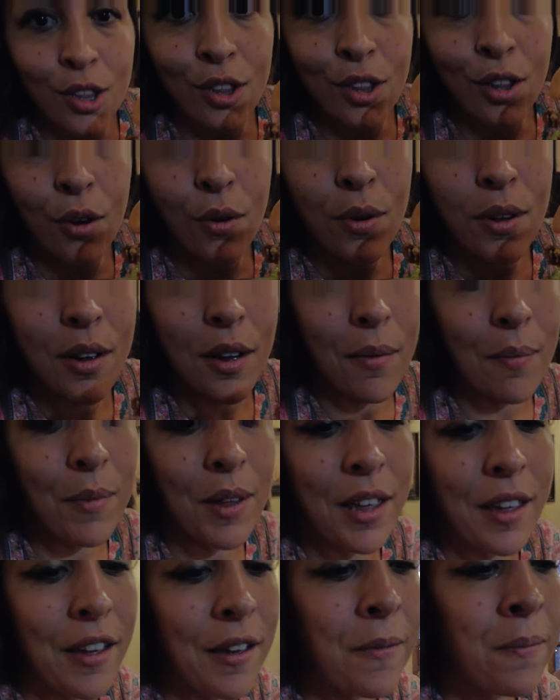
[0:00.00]
So
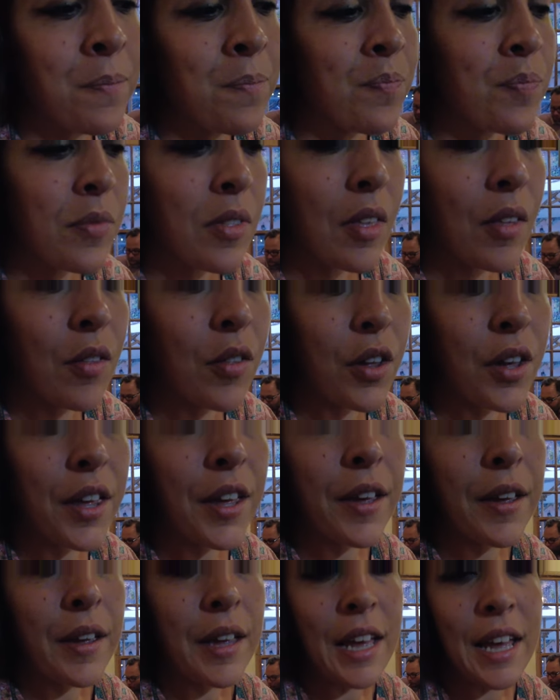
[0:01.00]
yummy
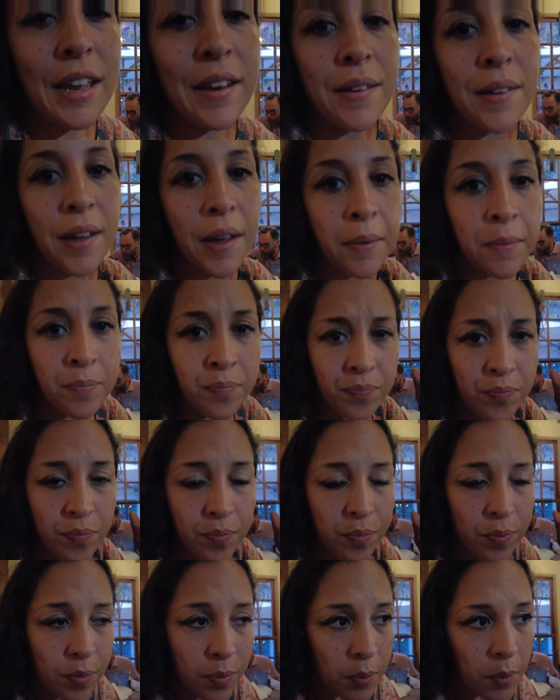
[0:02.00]
looking, and yeah.
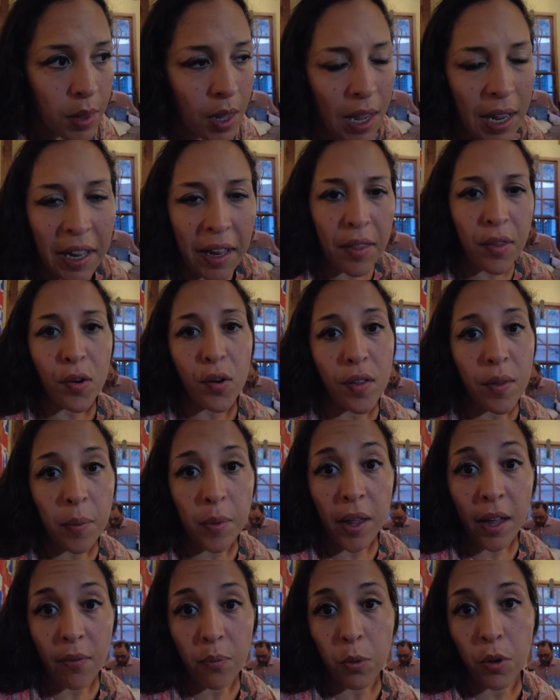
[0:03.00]
I guess there's some
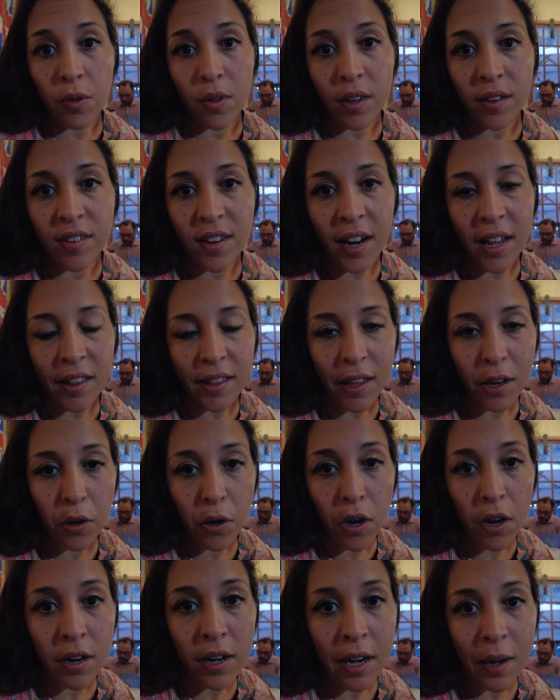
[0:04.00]
live music tonight later
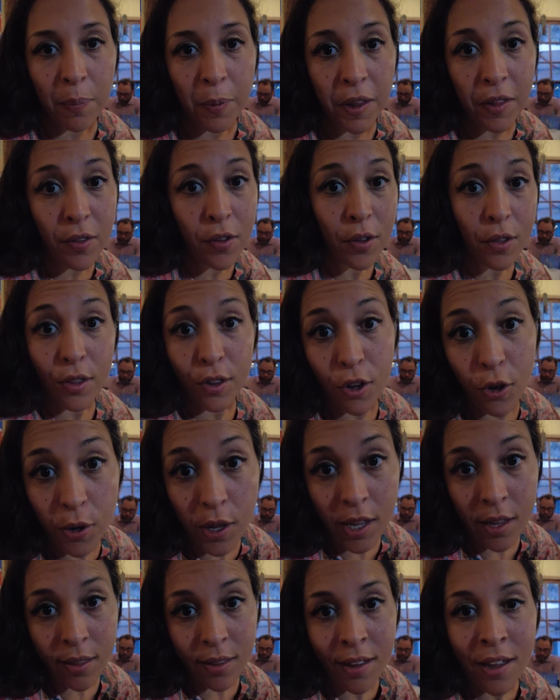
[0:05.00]
on at a place called
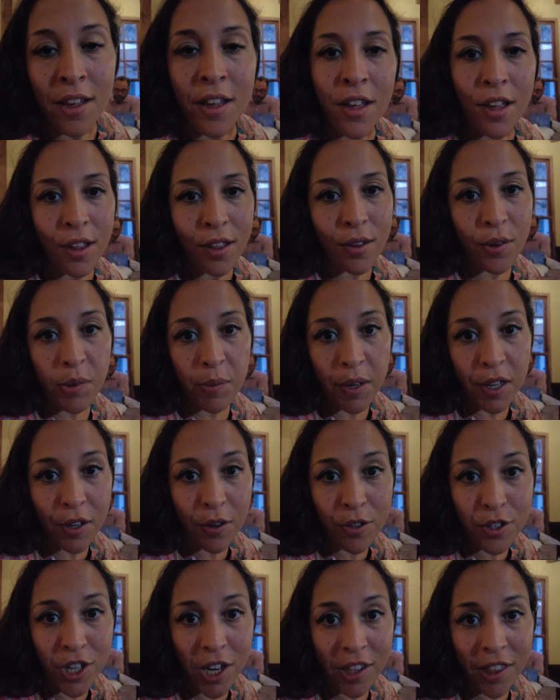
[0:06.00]
Stogie's, so we might
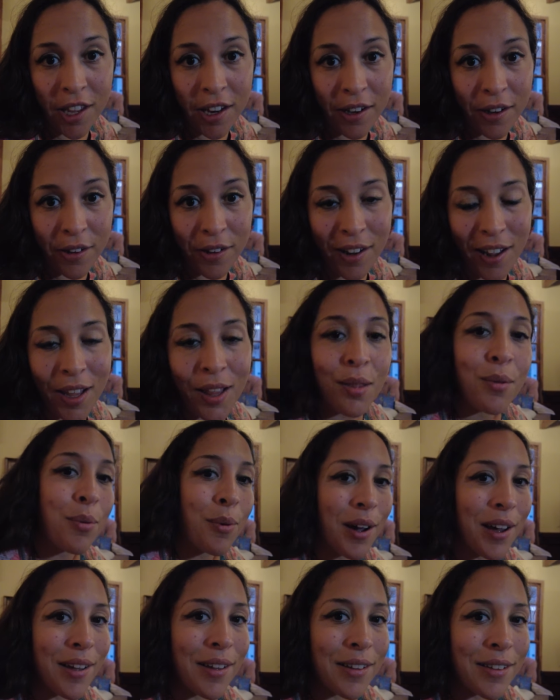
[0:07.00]
go check that out as
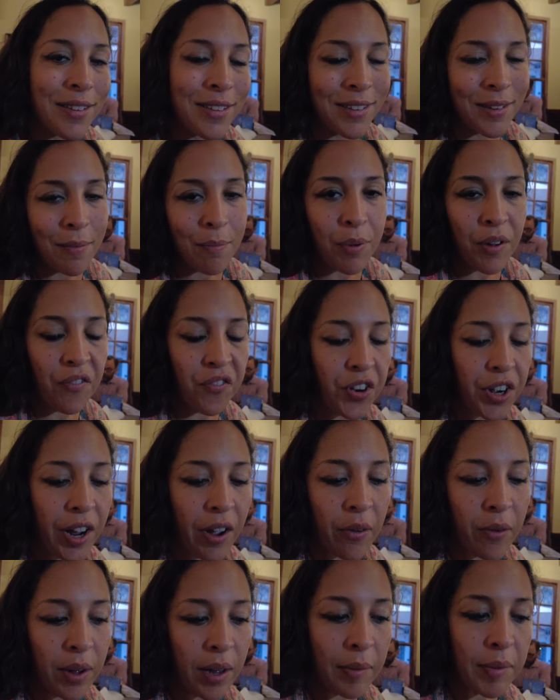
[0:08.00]
well. But for
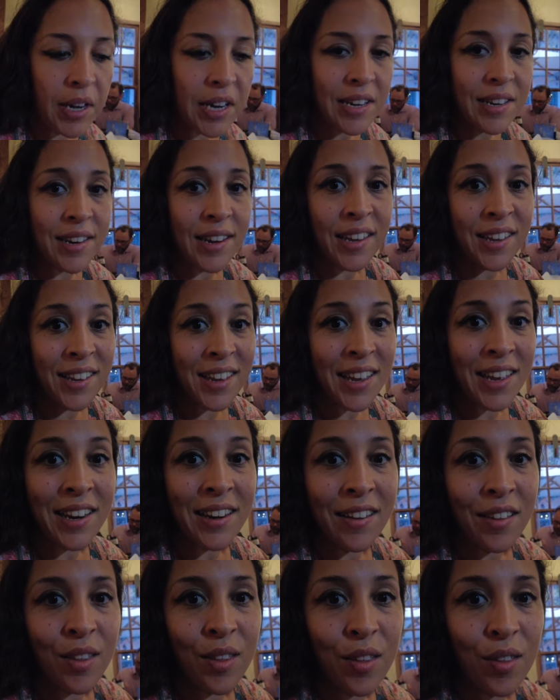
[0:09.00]
now, I'm gonna dig in
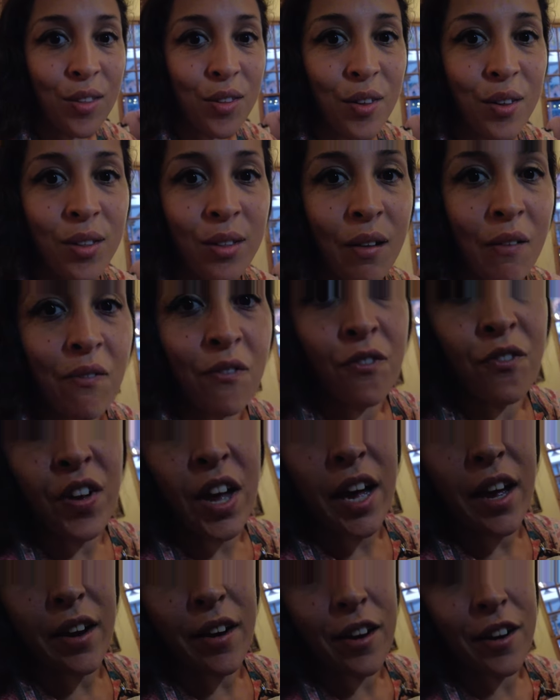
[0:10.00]
because this looks
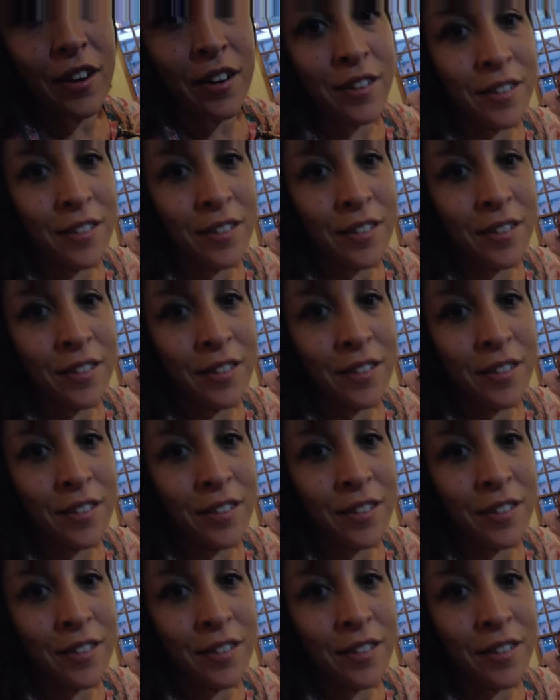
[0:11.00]
fire.